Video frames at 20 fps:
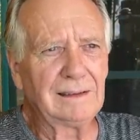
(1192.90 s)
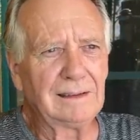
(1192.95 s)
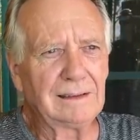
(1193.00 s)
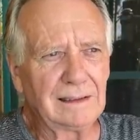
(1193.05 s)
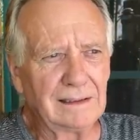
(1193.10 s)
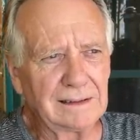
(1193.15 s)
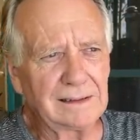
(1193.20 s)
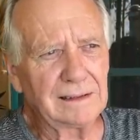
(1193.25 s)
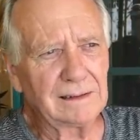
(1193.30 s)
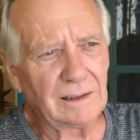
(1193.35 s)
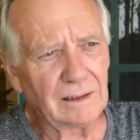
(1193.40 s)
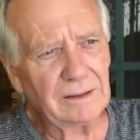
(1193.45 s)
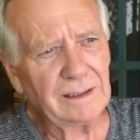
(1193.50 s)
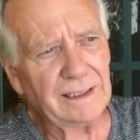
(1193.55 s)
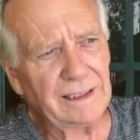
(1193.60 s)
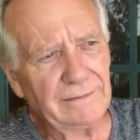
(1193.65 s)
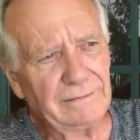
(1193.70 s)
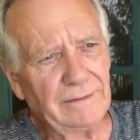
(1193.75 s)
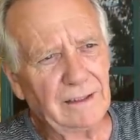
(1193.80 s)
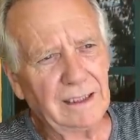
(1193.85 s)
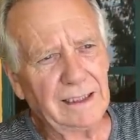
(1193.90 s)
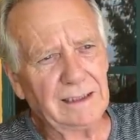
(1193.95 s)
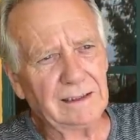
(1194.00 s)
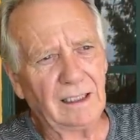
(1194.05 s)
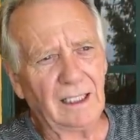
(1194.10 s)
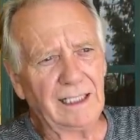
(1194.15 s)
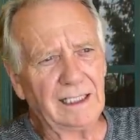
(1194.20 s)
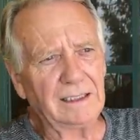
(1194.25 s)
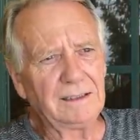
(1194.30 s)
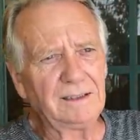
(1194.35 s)
I said, okay, fine.
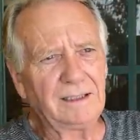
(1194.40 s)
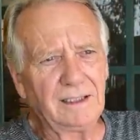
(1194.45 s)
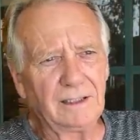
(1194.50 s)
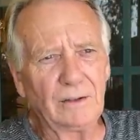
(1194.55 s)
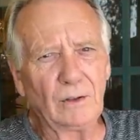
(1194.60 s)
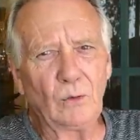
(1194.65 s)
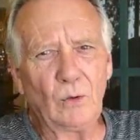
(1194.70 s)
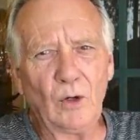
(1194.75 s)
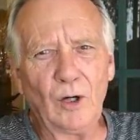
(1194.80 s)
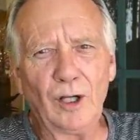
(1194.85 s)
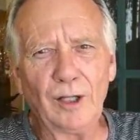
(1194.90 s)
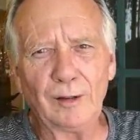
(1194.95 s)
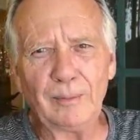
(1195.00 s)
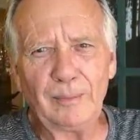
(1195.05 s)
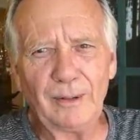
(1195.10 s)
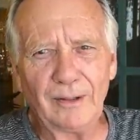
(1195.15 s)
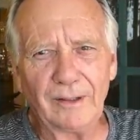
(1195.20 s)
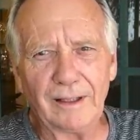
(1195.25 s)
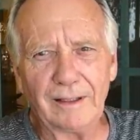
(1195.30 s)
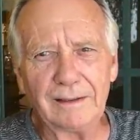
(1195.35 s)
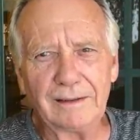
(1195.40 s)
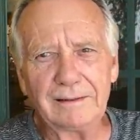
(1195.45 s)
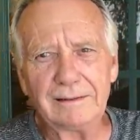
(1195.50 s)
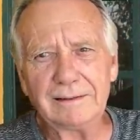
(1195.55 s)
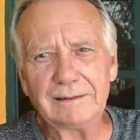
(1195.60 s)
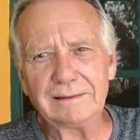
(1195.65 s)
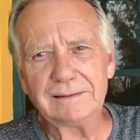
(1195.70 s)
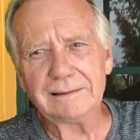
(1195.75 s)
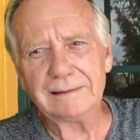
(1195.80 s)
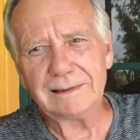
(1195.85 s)
I can tear the wall apart.
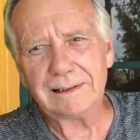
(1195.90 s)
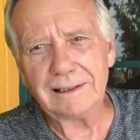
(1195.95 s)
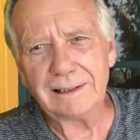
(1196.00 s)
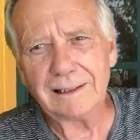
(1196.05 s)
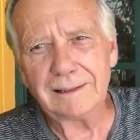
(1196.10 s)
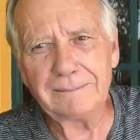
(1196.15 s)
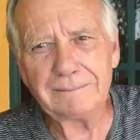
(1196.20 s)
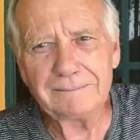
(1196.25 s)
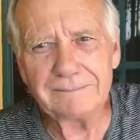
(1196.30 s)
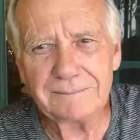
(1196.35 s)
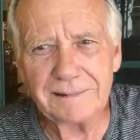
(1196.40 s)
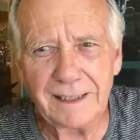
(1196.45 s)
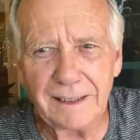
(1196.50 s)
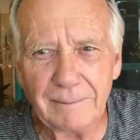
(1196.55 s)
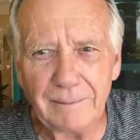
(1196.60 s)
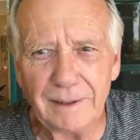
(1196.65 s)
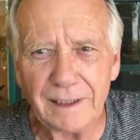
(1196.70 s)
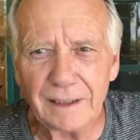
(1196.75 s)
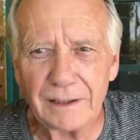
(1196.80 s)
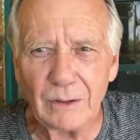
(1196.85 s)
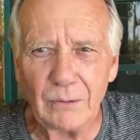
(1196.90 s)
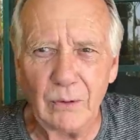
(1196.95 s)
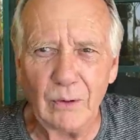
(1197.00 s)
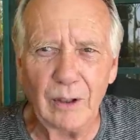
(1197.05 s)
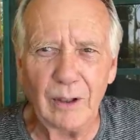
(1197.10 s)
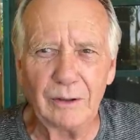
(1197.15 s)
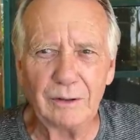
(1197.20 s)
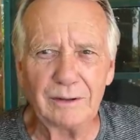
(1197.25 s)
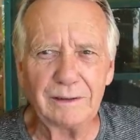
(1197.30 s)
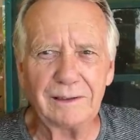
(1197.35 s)
Give me a
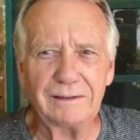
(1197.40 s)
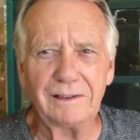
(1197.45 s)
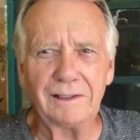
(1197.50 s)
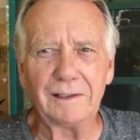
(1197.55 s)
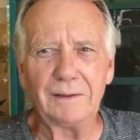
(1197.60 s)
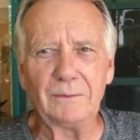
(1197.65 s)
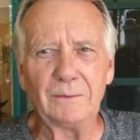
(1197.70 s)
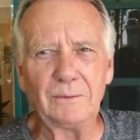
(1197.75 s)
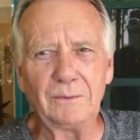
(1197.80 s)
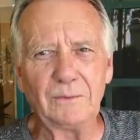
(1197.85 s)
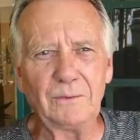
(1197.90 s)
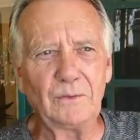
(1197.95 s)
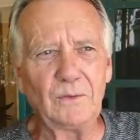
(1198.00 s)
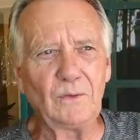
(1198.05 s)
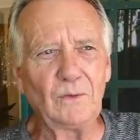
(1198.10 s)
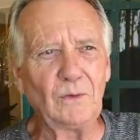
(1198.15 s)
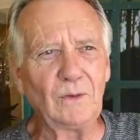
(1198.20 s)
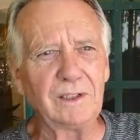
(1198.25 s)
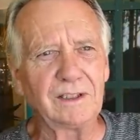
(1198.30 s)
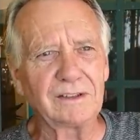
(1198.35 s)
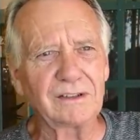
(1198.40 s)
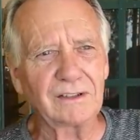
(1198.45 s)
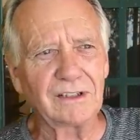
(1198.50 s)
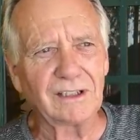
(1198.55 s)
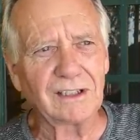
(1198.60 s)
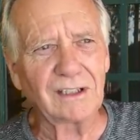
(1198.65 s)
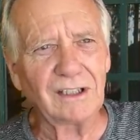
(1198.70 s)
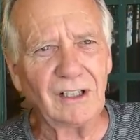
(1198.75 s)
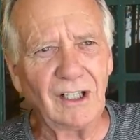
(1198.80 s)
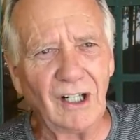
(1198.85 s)
quote on what it's
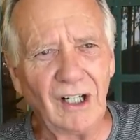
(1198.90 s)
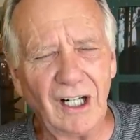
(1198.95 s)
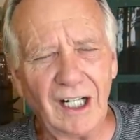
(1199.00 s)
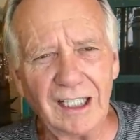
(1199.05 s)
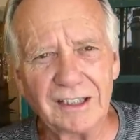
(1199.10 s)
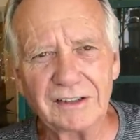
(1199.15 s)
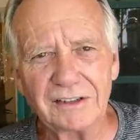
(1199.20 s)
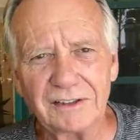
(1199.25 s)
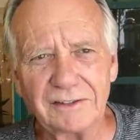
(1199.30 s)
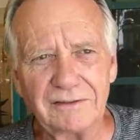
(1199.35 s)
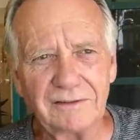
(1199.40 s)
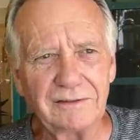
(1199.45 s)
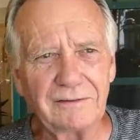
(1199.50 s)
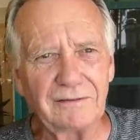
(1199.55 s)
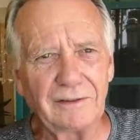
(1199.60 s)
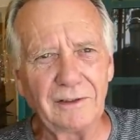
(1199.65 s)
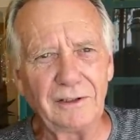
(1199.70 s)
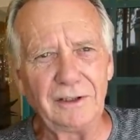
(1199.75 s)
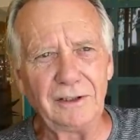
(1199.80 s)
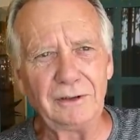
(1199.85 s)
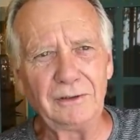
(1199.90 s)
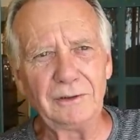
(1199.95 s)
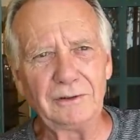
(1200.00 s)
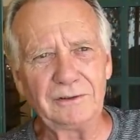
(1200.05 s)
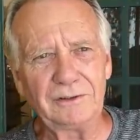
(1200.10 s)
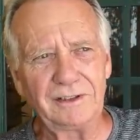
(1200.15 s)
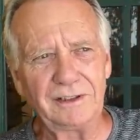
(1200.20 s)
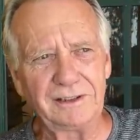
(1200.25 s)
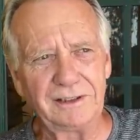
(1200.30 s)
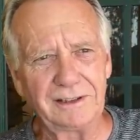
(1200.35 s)
going to cost for you
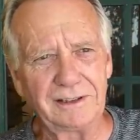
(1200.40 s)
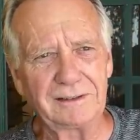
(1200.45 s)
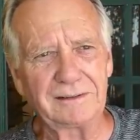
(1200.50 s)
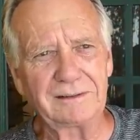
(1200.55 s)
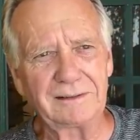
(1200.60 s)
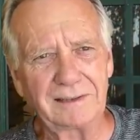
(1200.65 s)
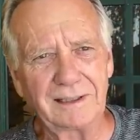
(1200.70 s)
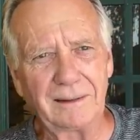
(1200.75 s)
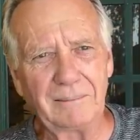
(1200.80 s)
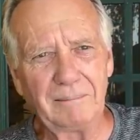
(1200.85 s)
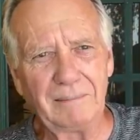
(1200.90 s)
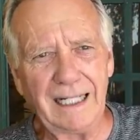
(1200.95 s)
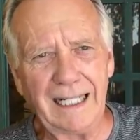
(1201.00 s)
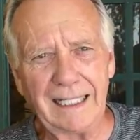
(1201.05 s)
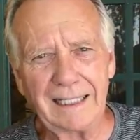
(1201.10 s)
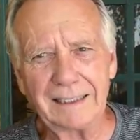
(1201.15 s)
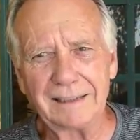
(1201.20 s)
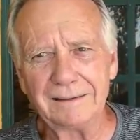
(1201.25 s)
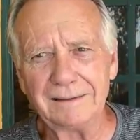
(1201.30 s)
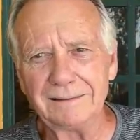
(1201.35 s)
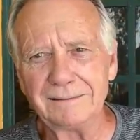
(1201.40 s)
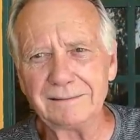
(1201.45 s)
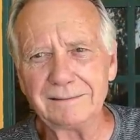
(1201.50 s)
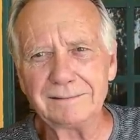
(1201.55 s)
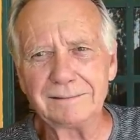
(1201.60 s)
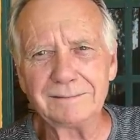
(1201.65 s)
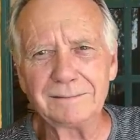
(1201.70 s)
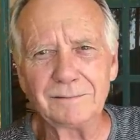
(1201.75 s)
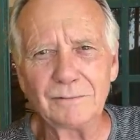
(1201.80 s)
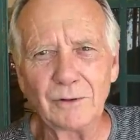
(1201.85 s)
to come back and
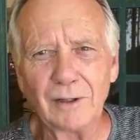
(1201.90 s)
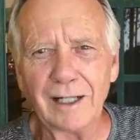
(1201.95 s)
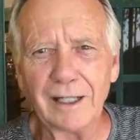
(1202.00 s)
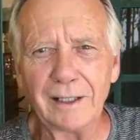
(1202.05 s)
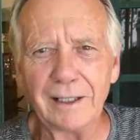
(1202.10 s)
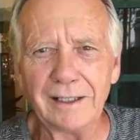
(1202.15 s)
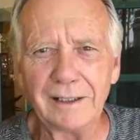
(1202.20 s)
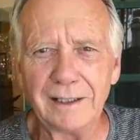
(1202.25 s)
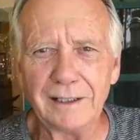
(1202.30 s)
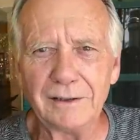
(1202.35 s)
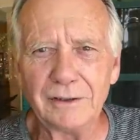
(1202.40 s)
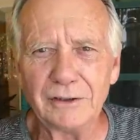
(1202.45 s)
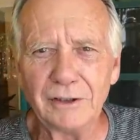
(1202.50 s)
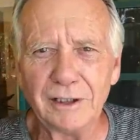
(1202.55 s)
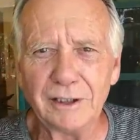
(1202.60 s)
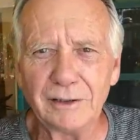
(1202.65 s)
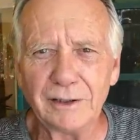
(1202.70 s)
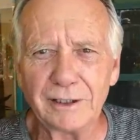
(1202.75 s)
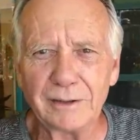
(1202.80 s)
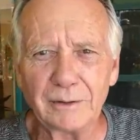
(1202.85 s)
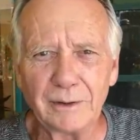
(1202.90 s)
write an engineering